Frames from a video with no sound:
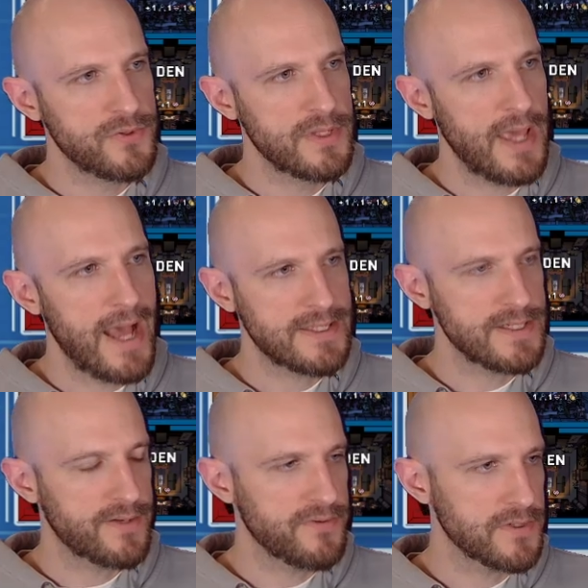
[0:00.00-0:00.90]

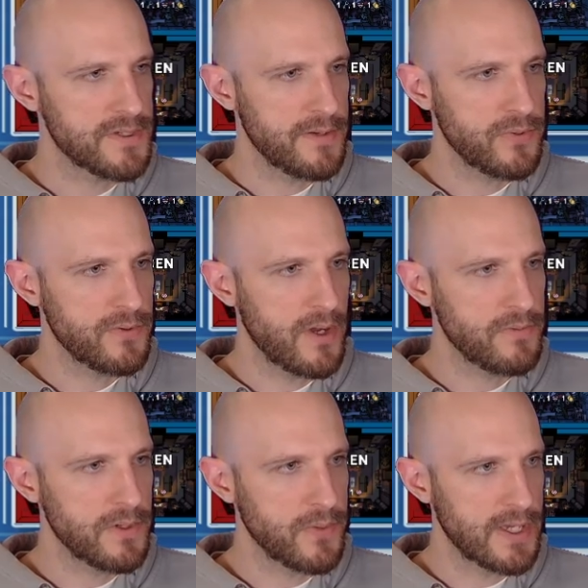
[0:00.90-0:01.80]
attic, for example, I
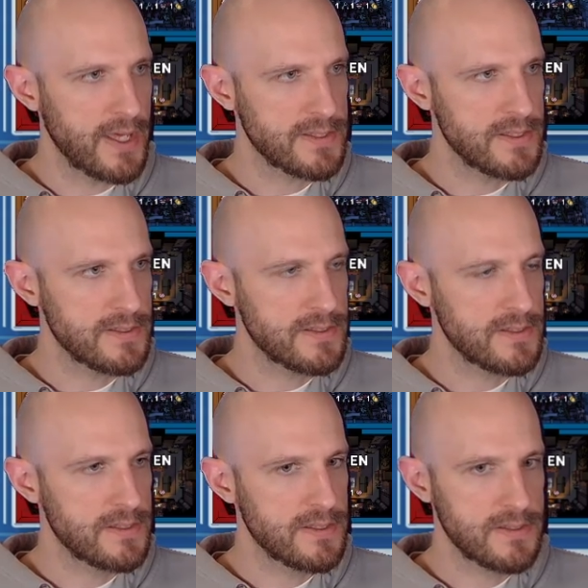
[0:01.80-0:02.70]
really want to get it.
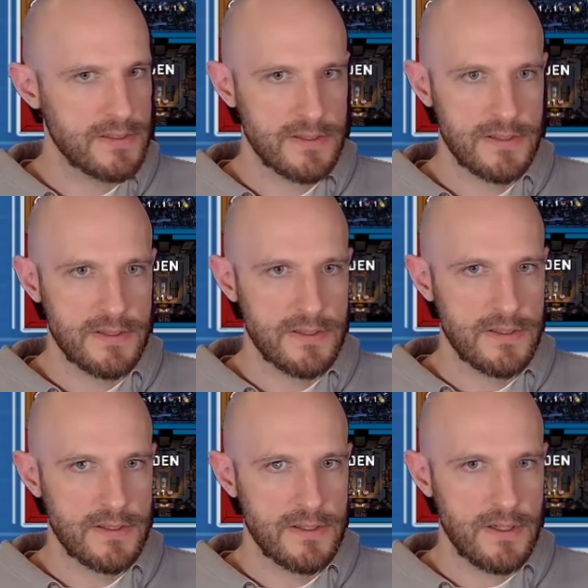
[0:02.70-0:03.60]

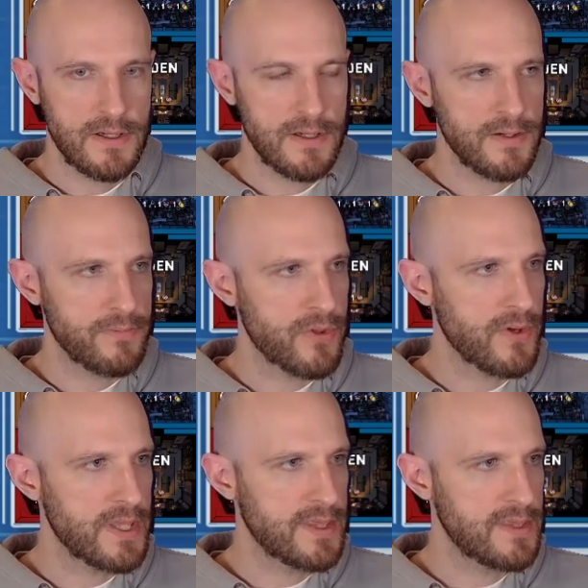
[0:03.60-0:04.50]
So I
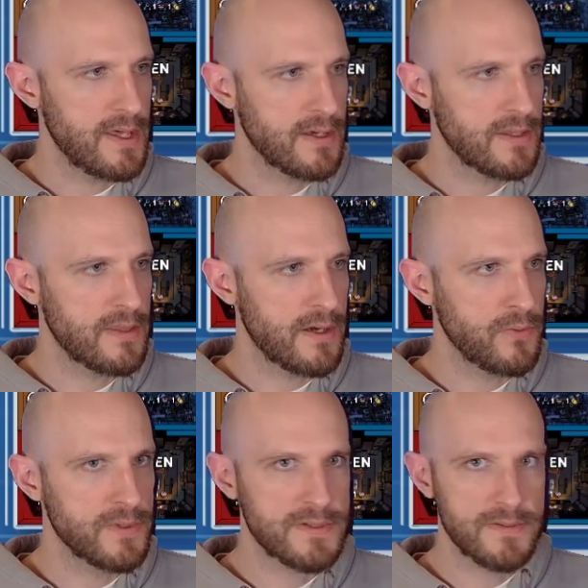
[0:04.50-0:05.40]
think that I want to